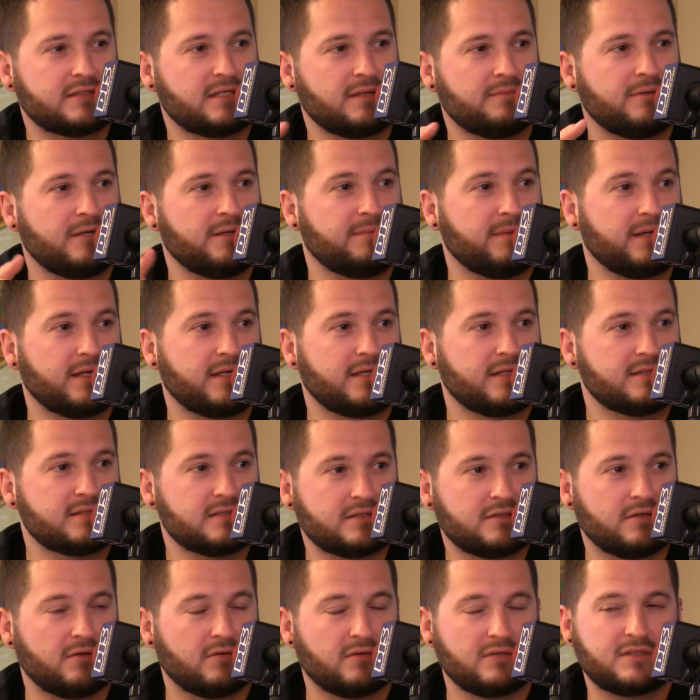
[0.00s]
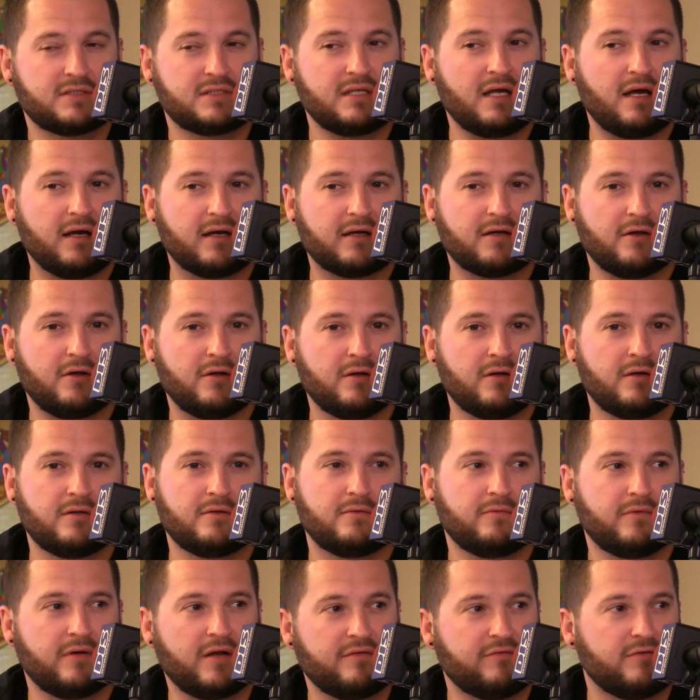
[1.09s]
Somebody might get stuck, hurt,
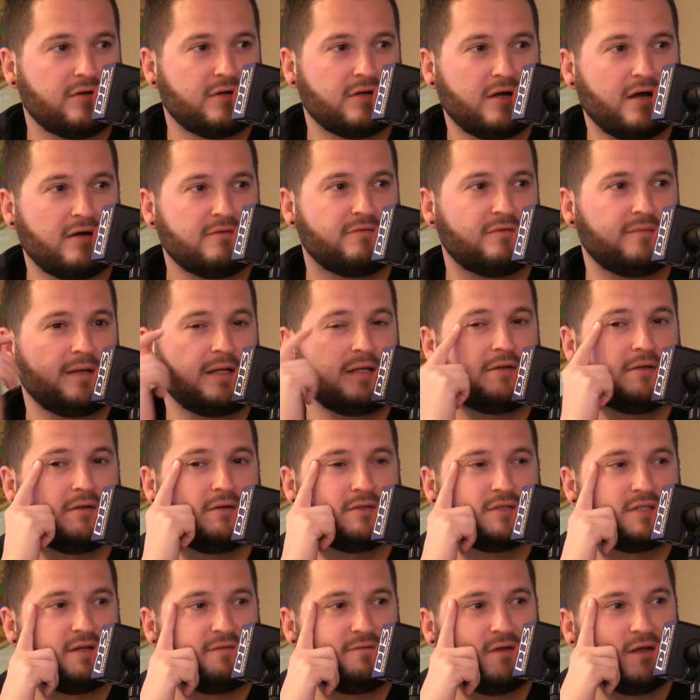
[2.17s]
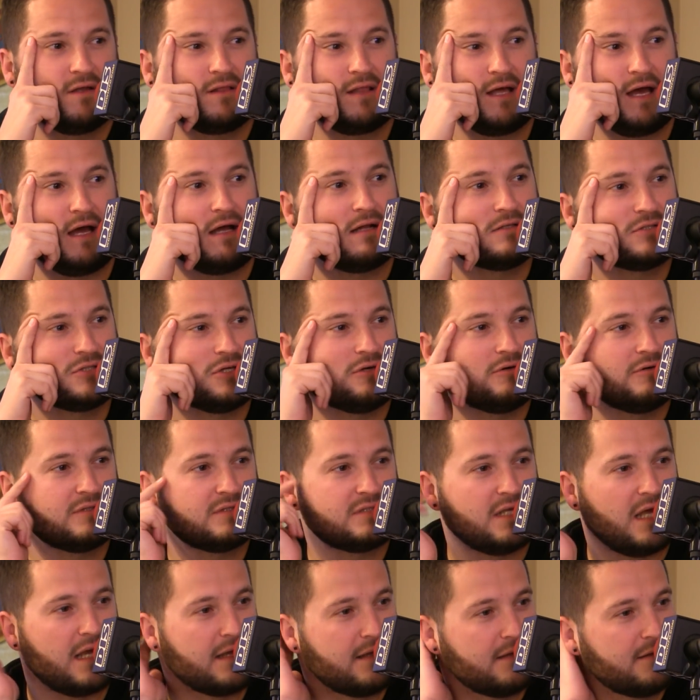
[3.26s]
whatever. God forbid, you know, stuff like that. So
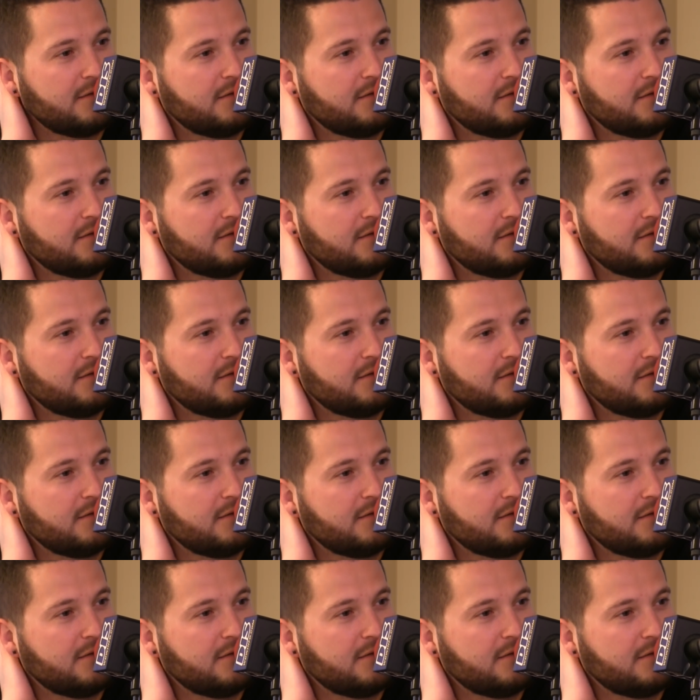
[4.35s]
it's like.